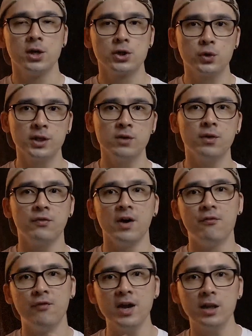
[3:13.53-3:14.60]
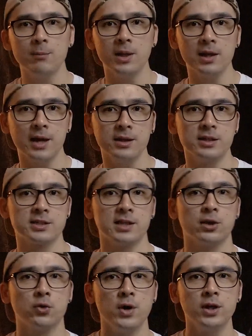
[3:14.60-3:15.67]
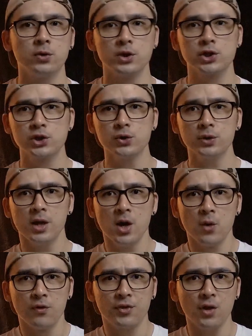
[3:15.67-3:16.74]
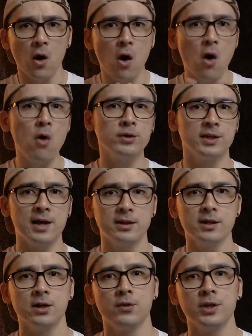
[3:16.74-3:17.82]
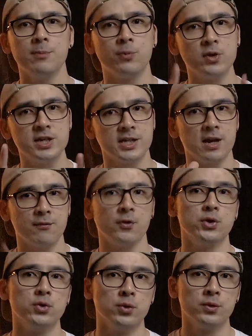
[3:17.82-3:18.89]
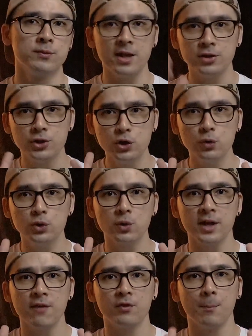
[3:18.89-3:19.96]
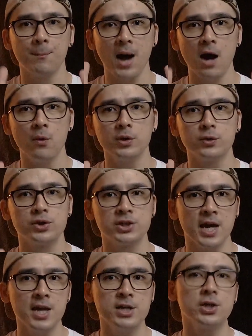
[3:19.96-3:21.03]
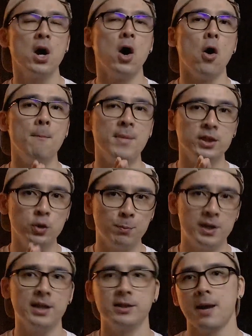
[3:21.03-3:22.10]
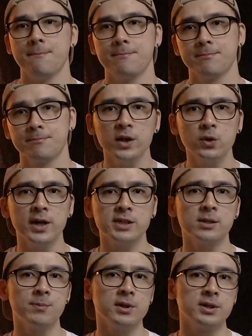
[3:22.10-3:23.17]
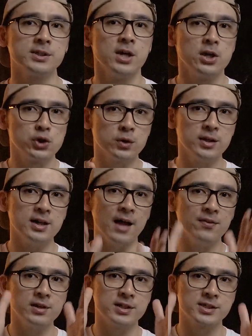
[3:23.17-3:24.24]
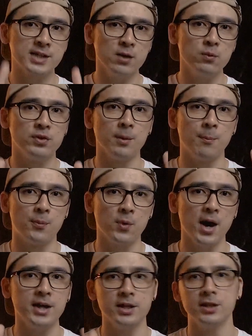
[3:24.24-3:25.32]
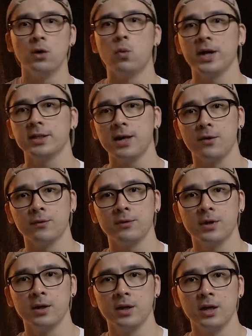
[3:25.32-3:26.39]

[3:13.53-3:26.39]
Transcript: Shooting with available light is like going to a shoot with all the lighting already pre-set up for you, and you don't have the power to change or manipulate them. One quick example is shooting under the sun with the bride in her white gown.